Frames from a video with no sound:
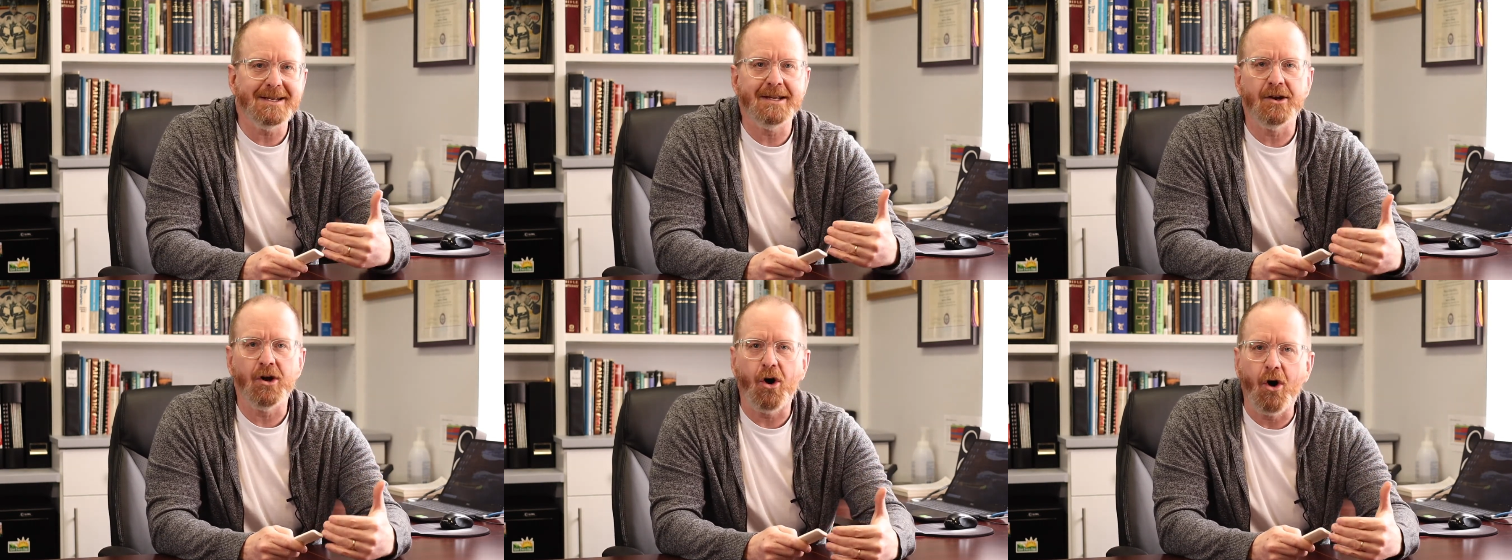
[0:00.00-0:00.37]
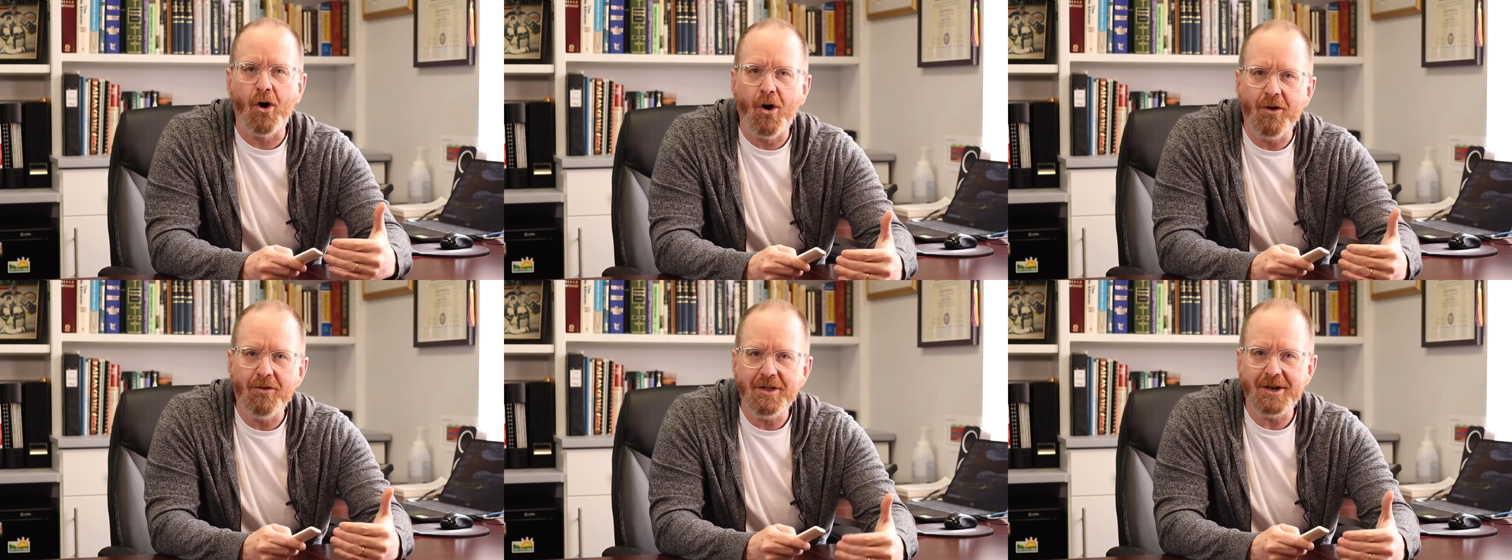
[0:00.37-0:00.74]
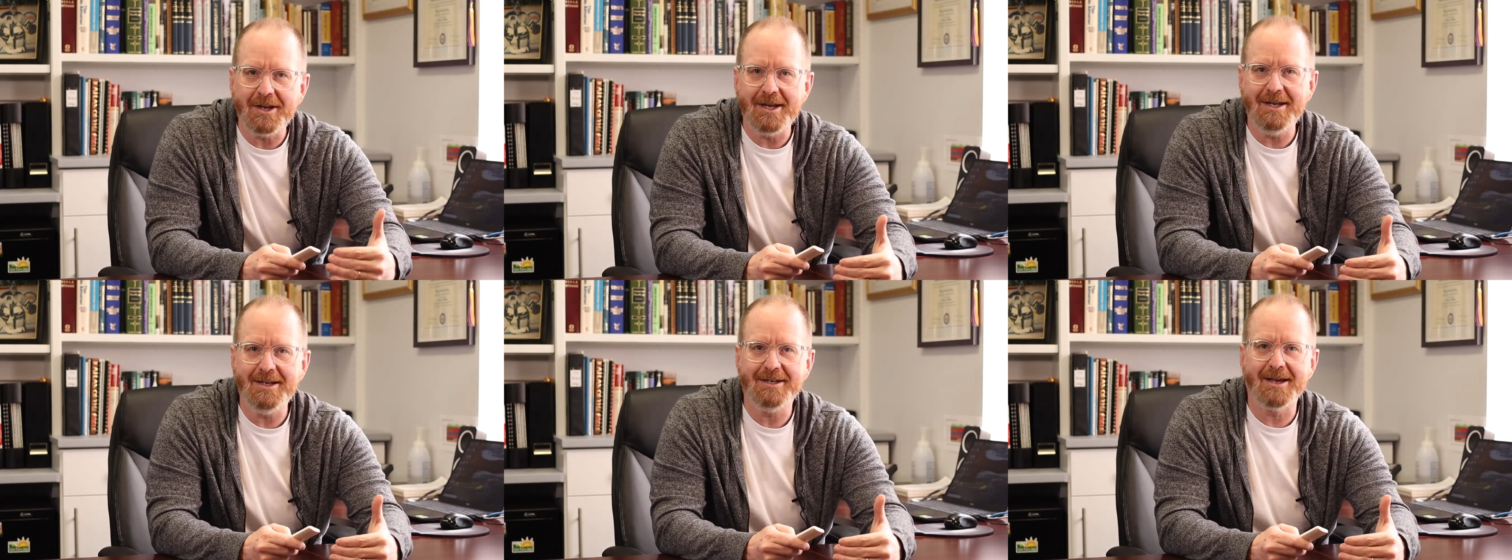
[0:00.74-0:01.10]
in all that
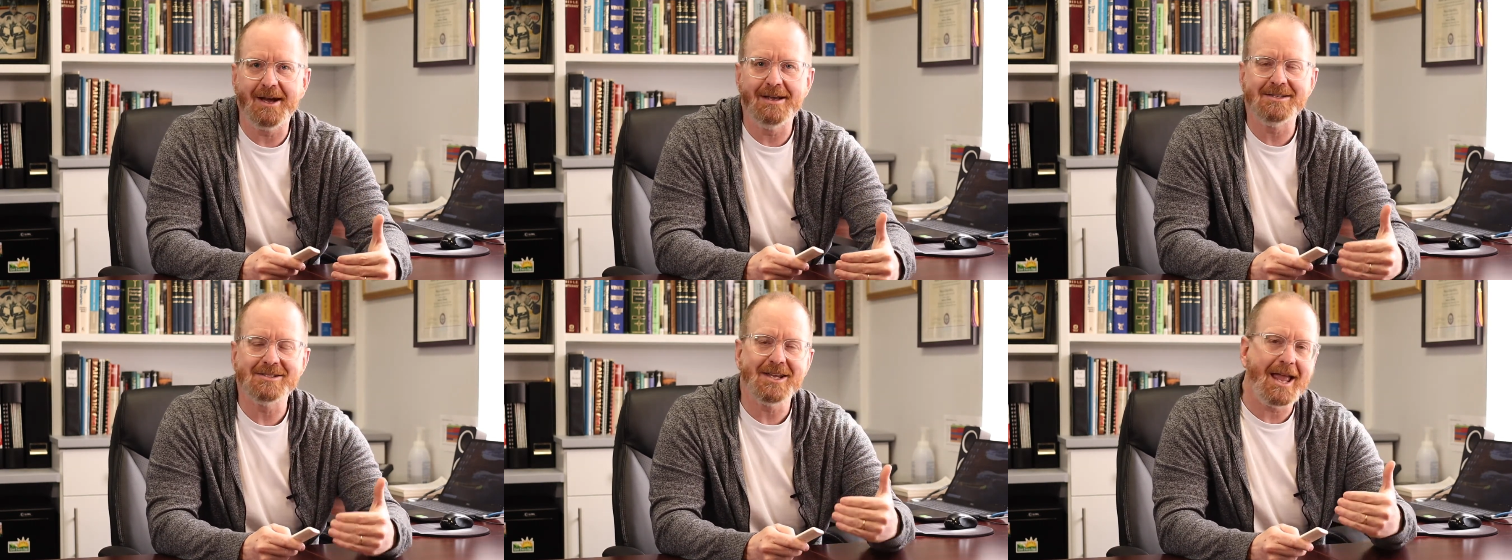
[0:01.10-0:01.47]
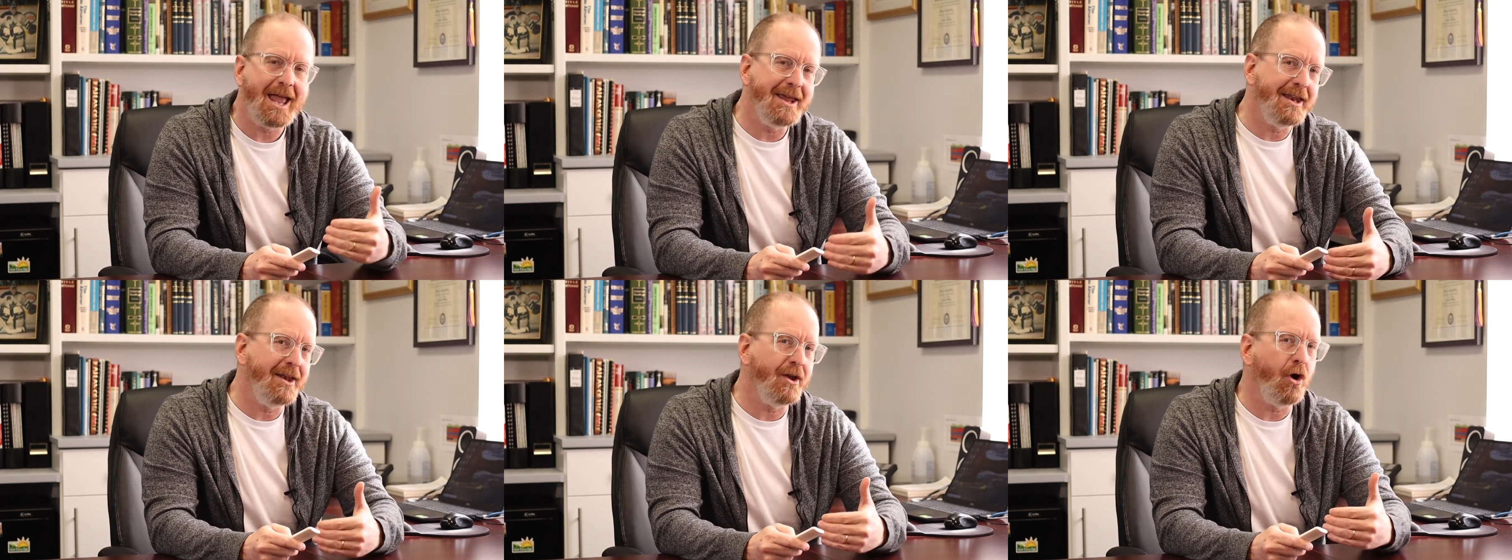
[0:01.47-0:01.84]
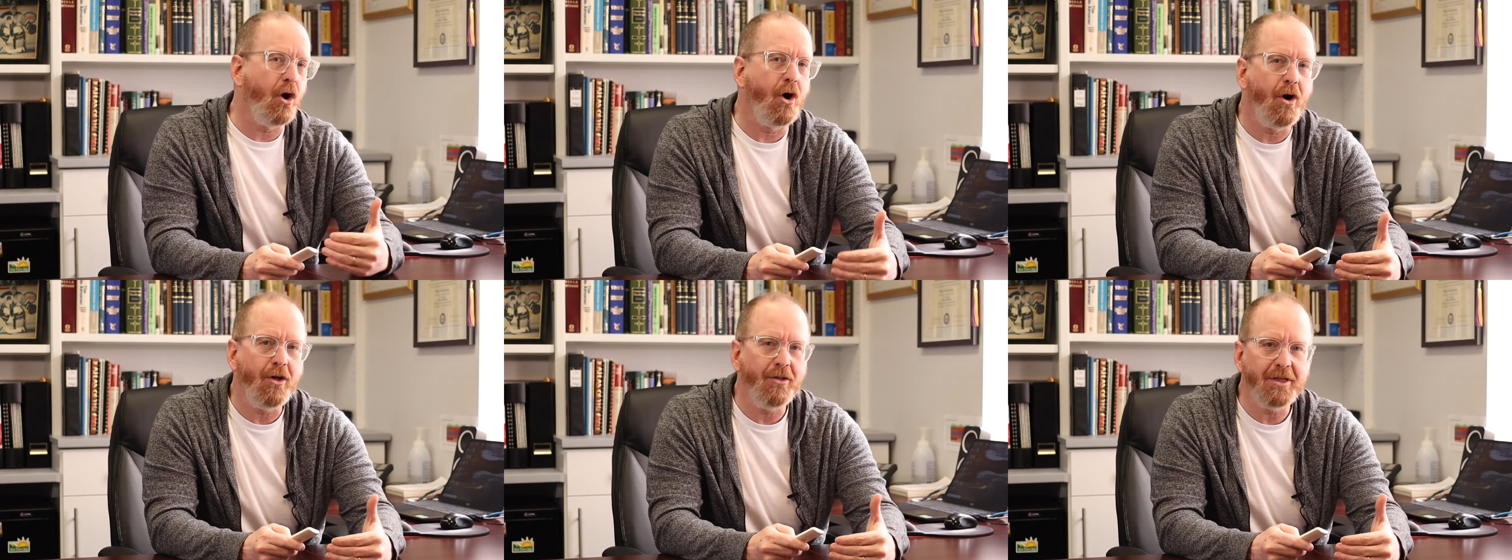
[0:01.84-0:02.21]
he does and in
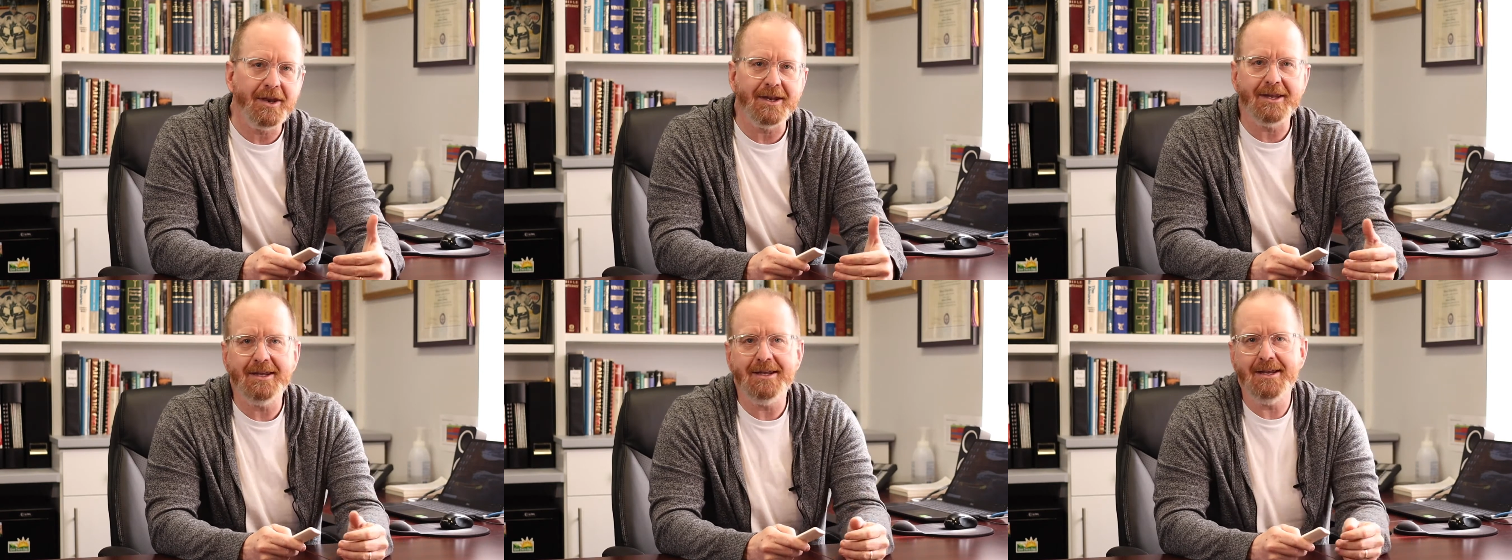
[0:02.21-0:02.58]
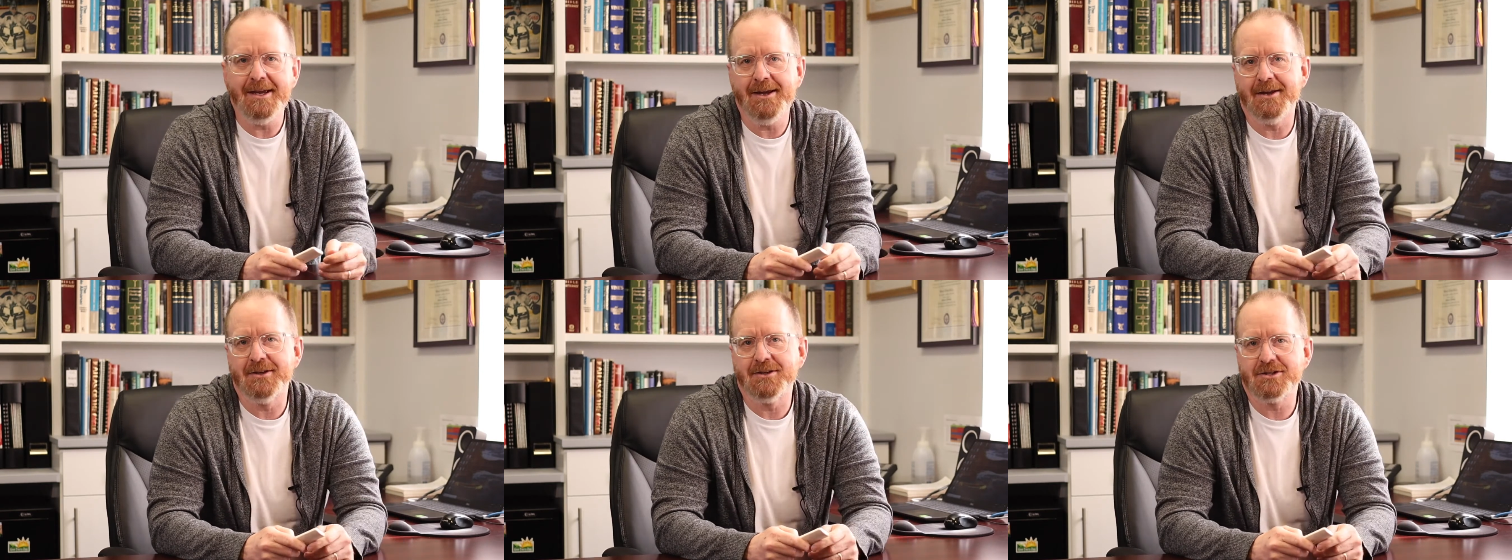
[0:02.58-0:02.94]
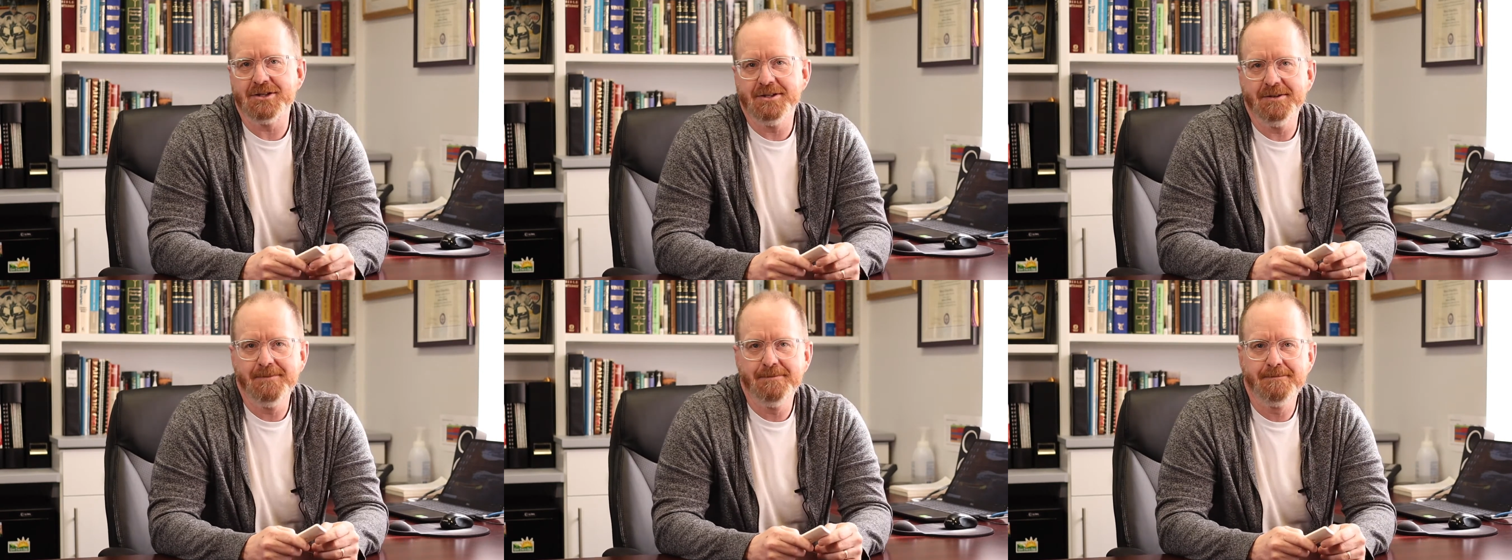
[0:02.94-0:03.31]
all that he is.